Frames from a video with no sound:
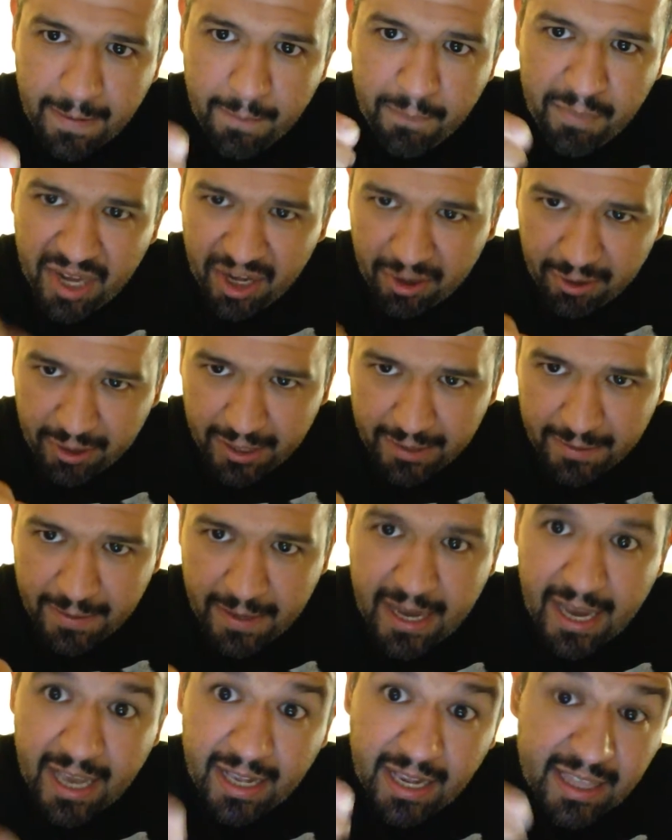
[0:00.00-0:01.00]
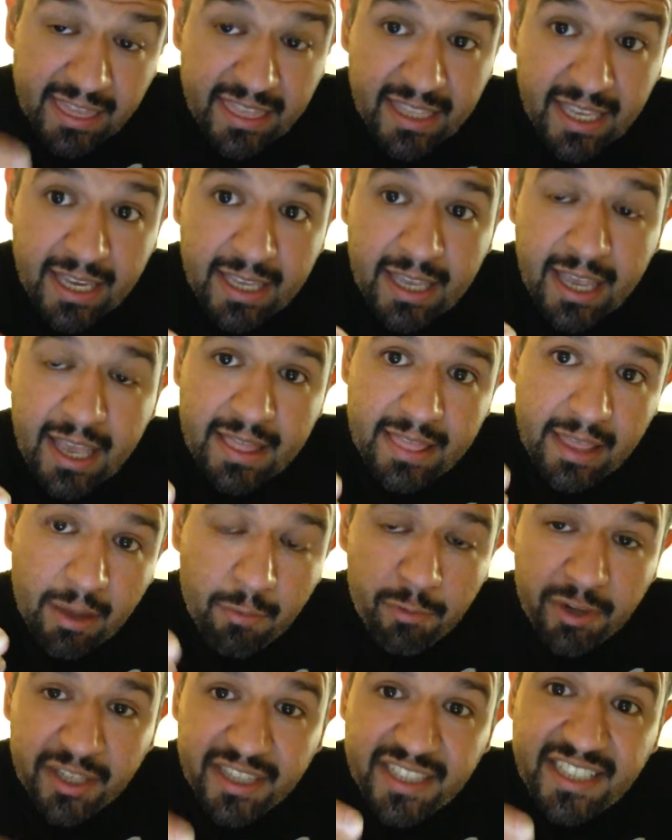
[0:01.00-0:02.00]
Period. And I think that
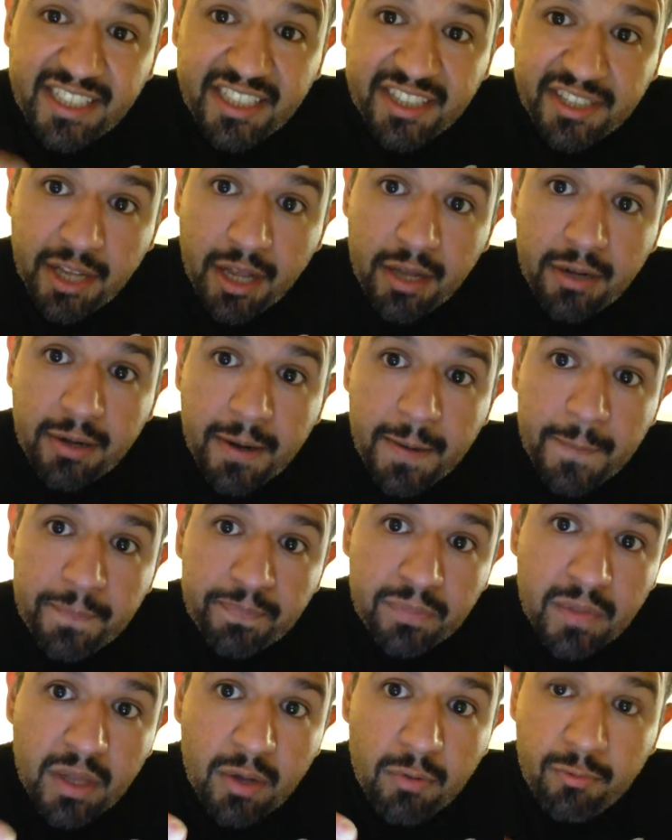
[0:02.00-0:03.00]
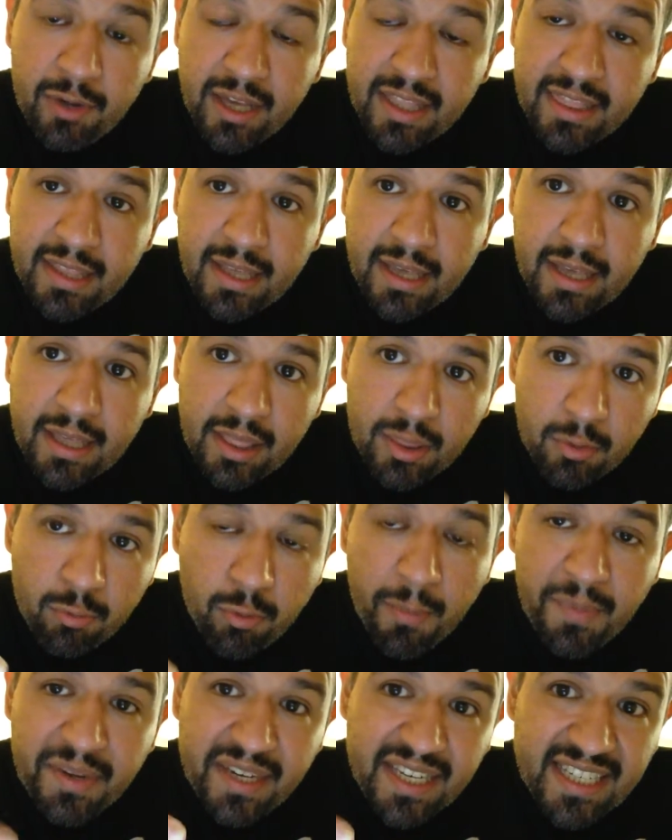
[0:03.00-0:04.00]
once he's done with the
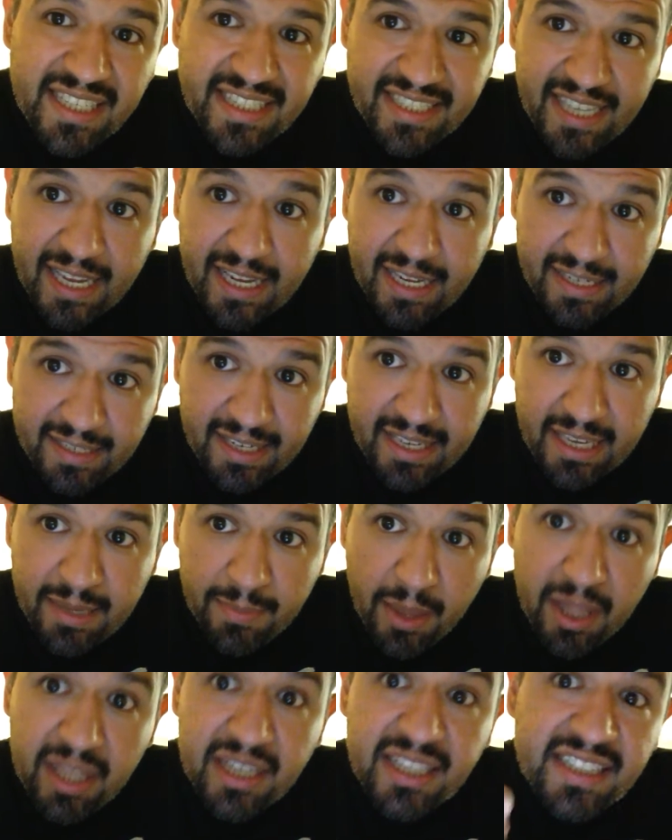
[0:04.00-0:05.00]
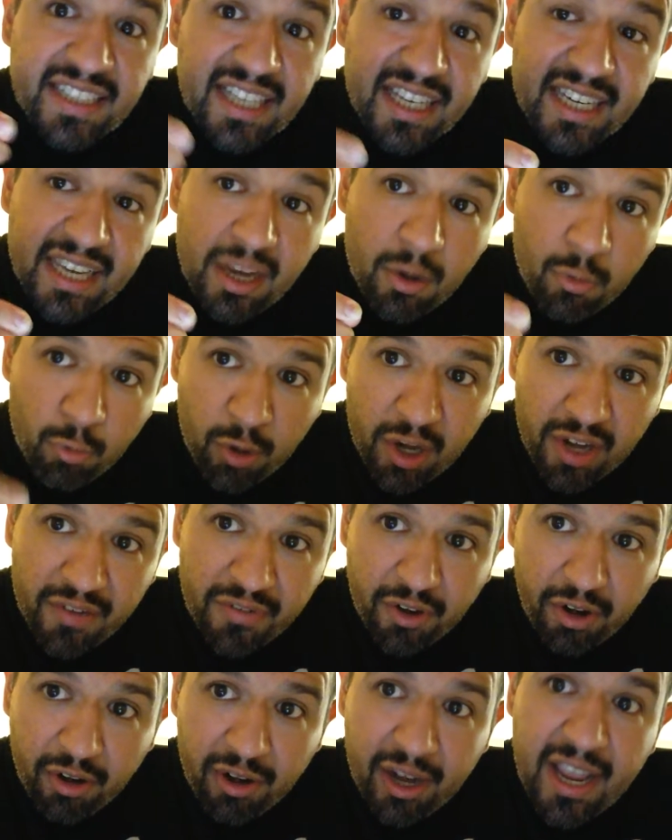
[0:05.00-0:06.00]
woman he's dating, Nikki Bella, he's going to get rid of
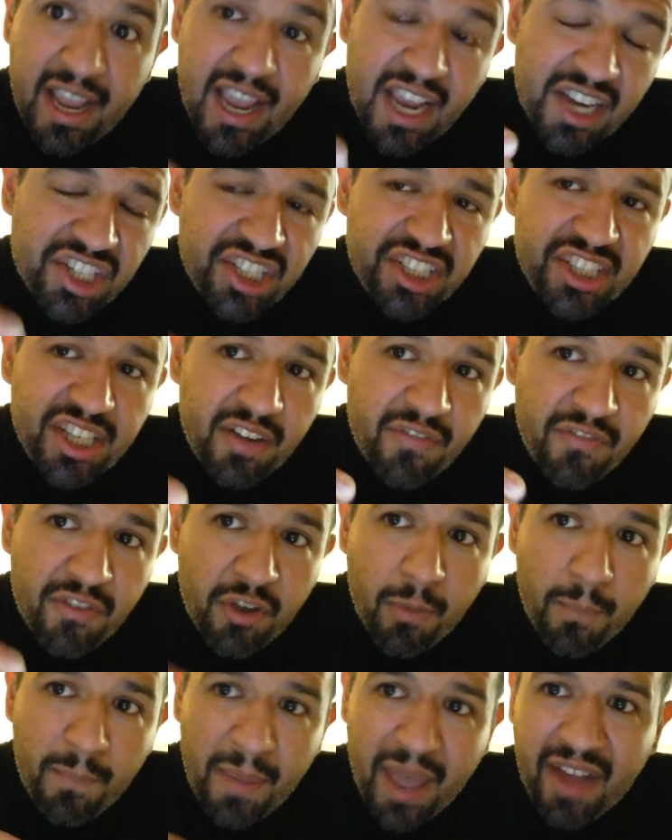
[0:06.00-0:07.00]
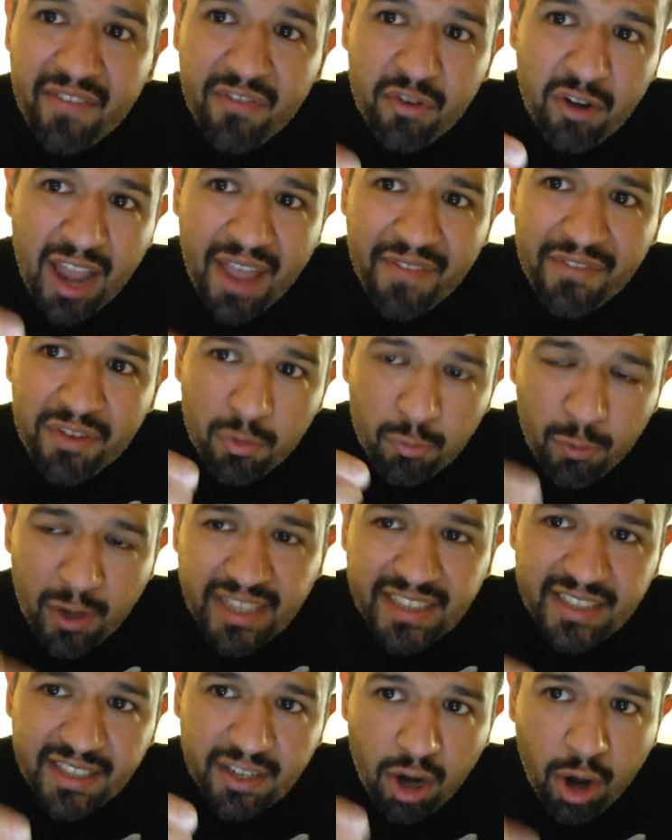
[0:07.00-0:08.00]
her. And she's going to feel bad for having
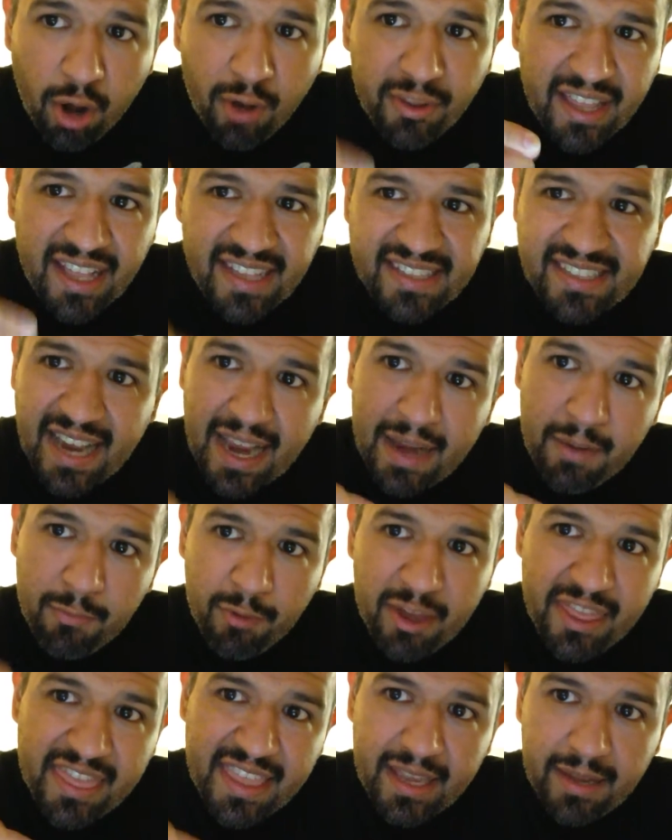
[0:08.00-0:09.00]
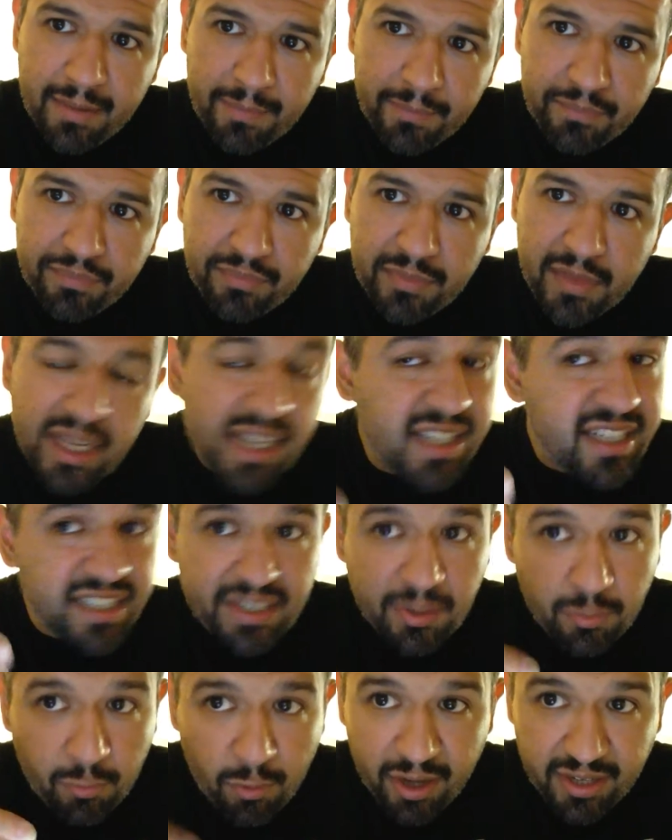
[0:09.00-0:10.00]
wasted all that time with him. He
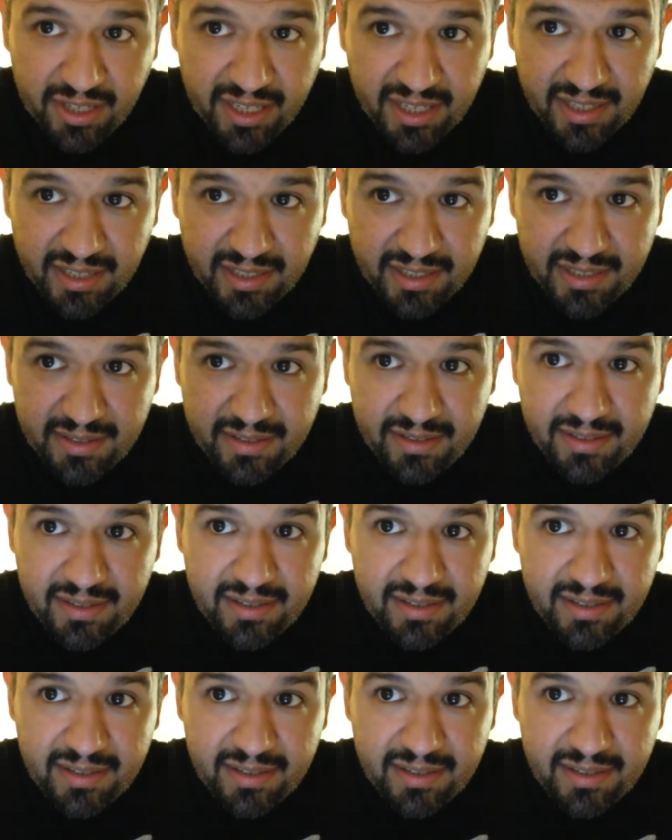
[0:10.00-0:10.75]
doesn't want kids.